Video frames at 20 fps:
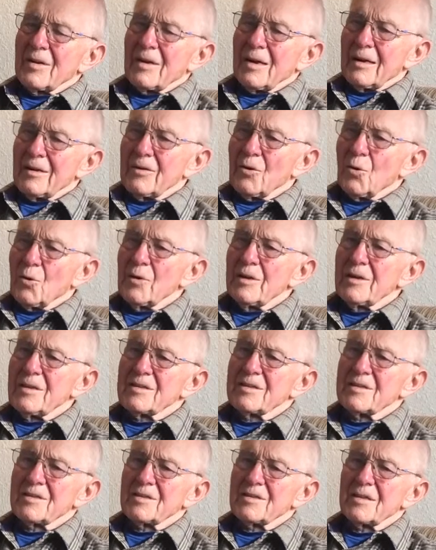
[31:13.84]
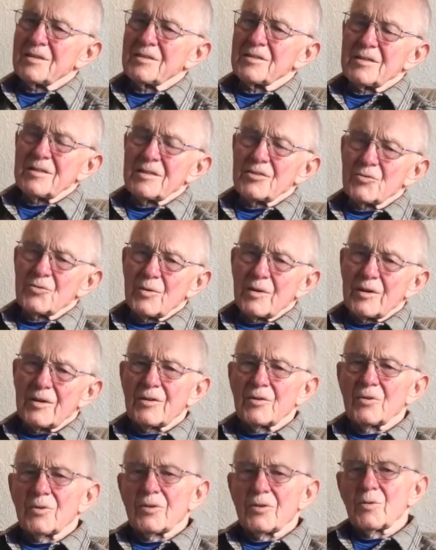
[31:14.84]
I know he says he's really
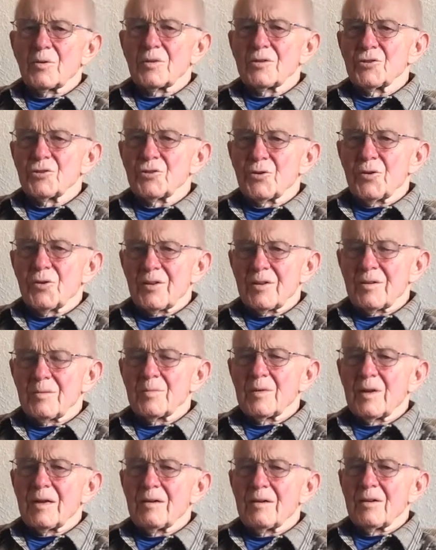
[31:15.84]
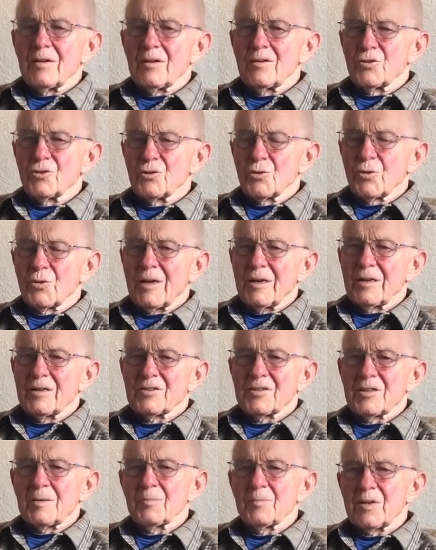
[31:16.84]
going to enjoy them and enjoying
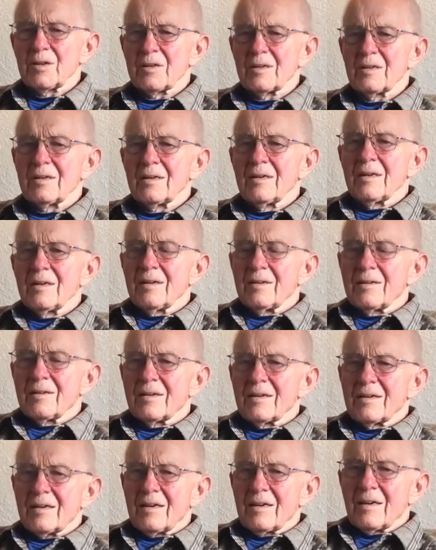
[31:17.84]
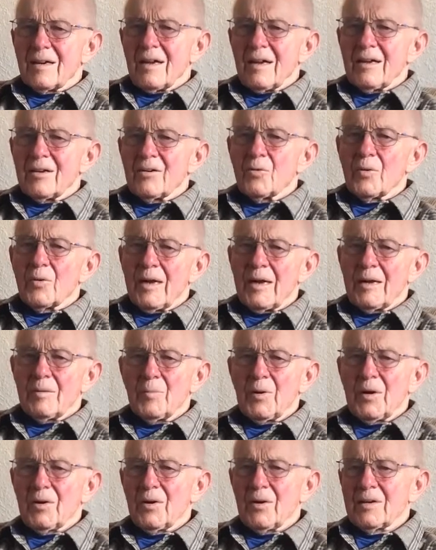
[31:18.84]
something that a
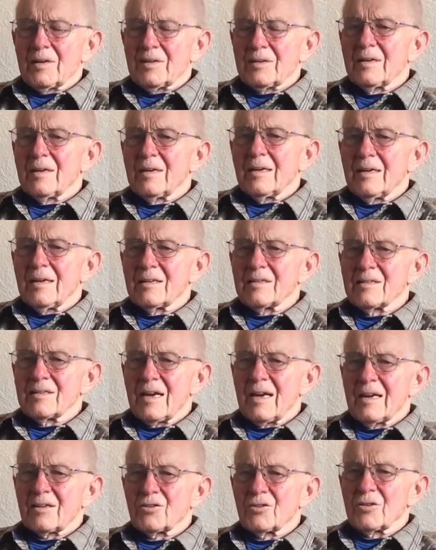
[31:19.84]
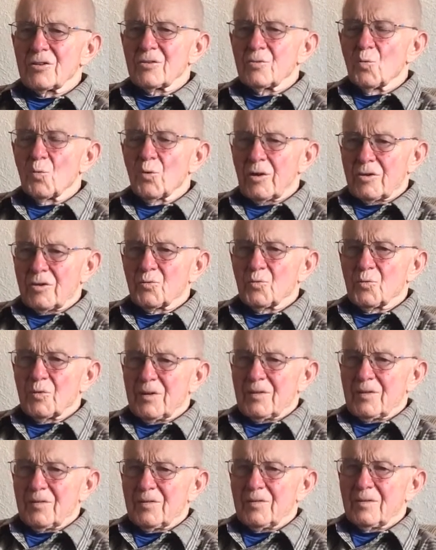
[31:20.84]
grandparent has actually worked with,
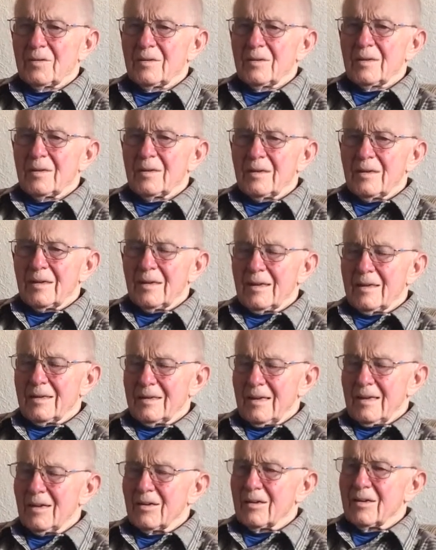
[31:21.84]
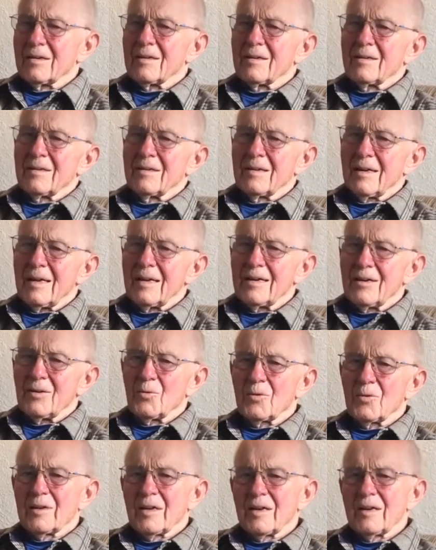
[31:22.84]
and that he
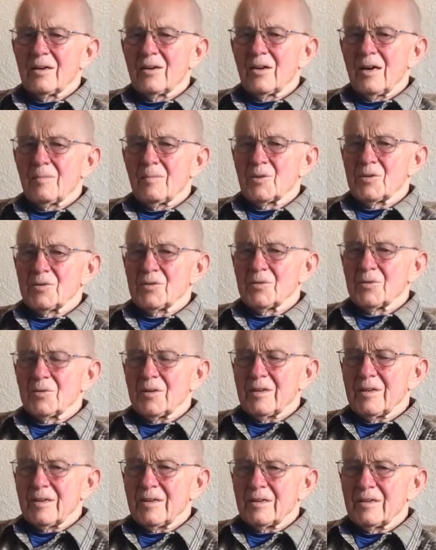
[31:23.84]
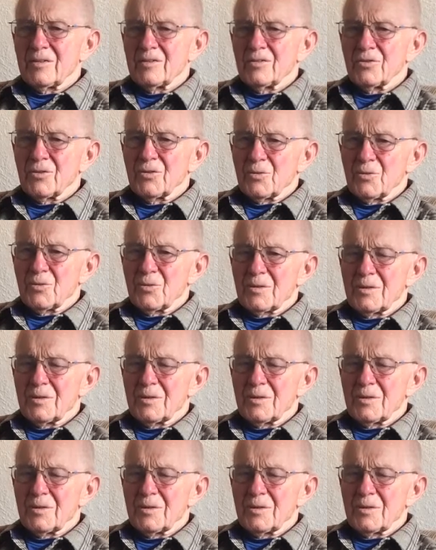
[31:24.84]
will get an opportunity to do.